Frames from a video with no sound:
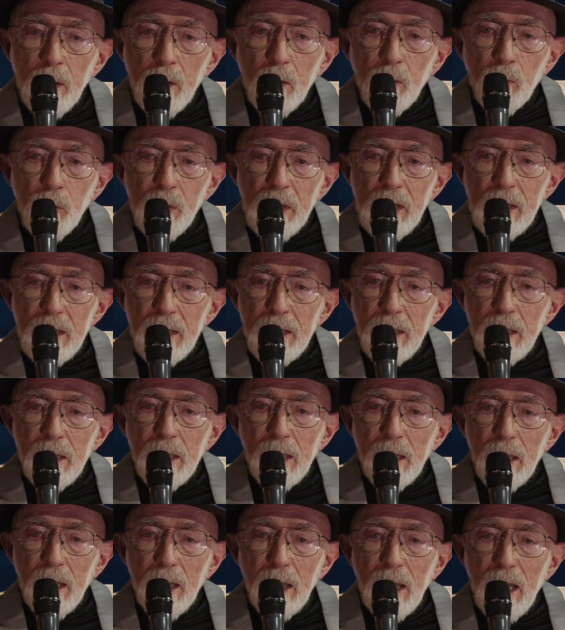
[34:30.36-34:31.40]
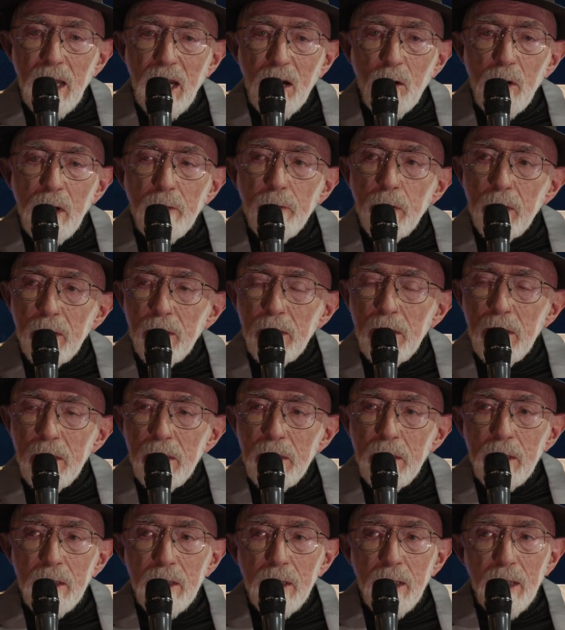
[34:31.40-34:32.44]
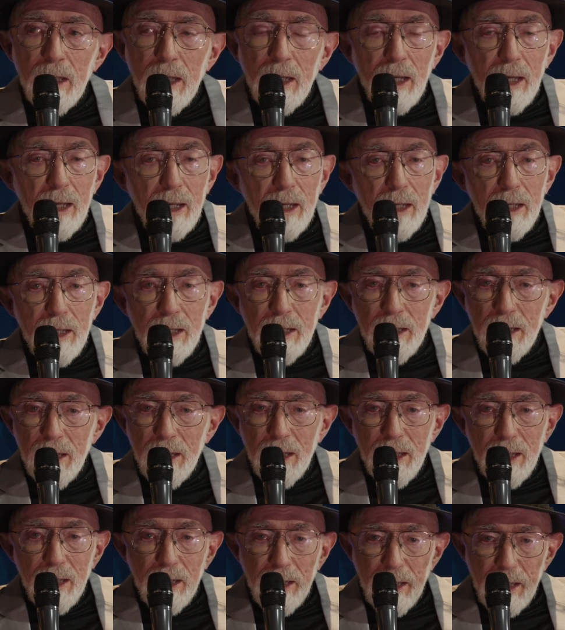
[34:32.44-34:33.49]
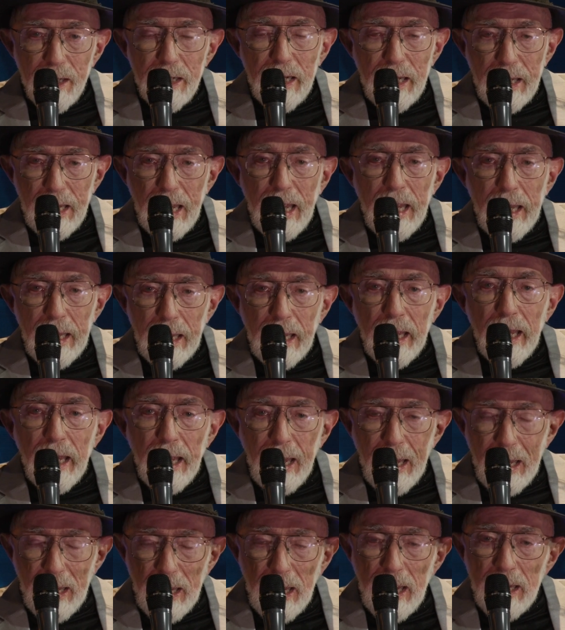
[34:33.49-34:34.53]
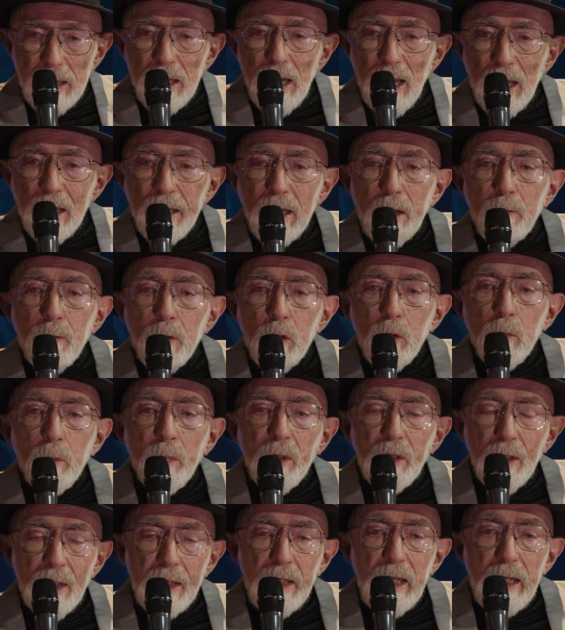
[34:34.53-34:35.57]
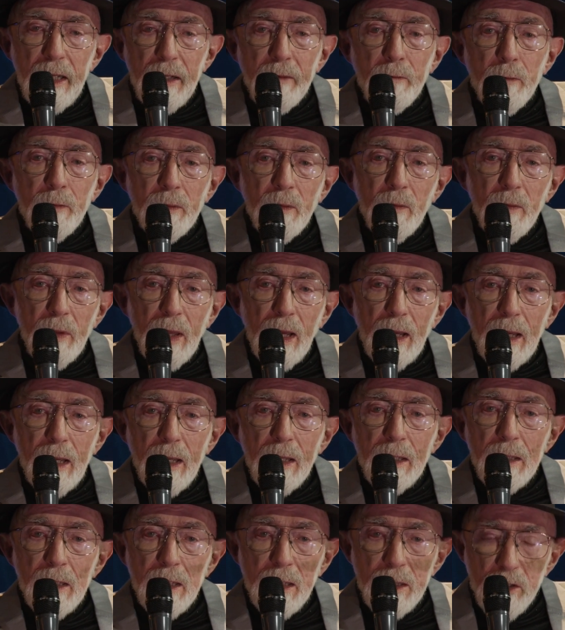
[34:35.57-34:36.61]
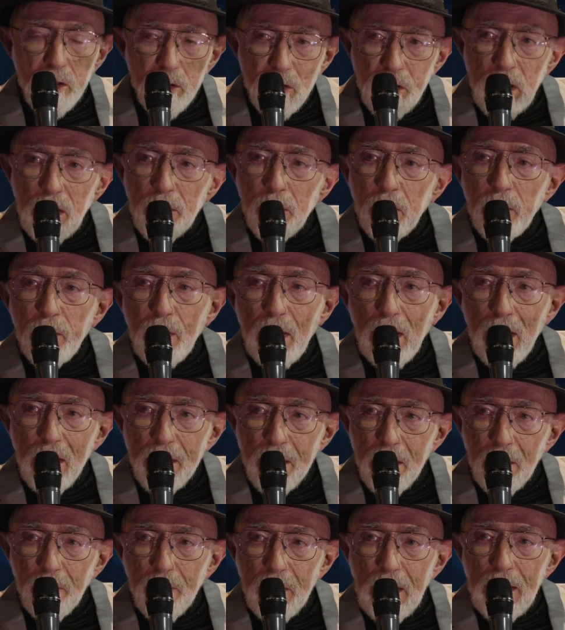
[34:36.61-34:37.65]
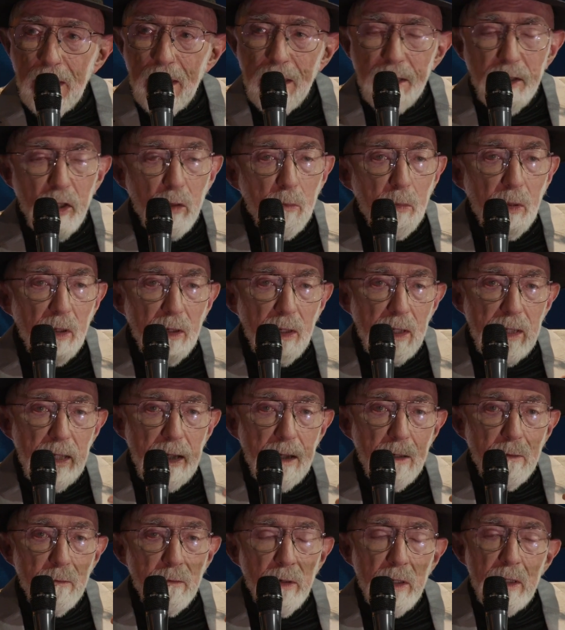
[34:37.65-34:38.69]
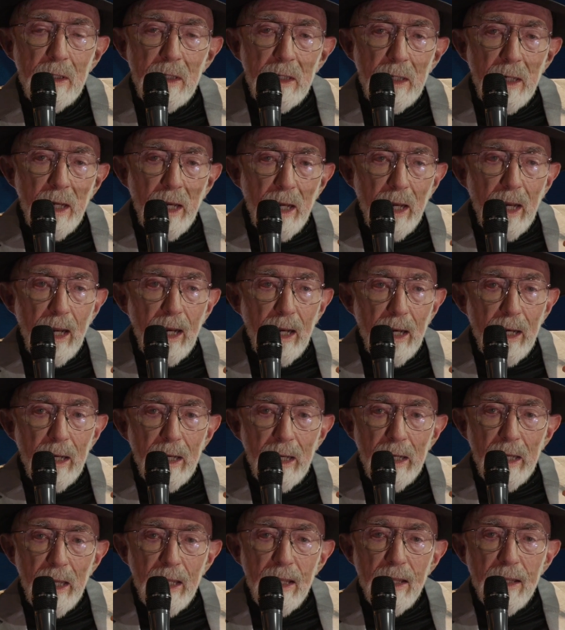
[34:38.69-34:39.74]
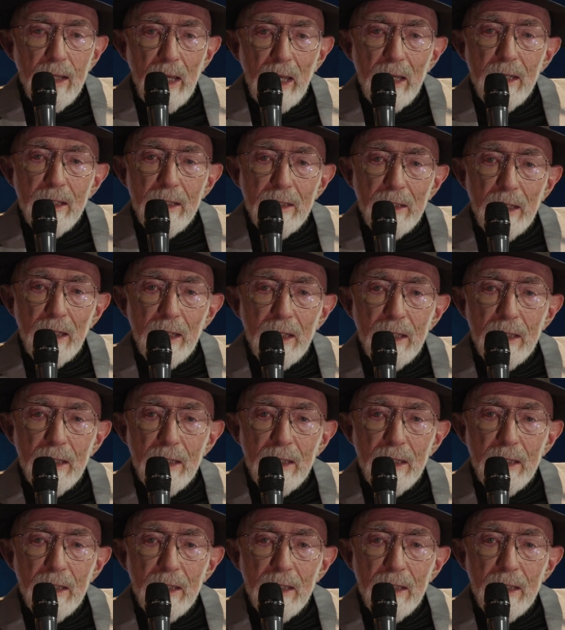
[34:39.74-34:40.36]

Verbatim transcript: We, however, and if you believe general relativity and you believe that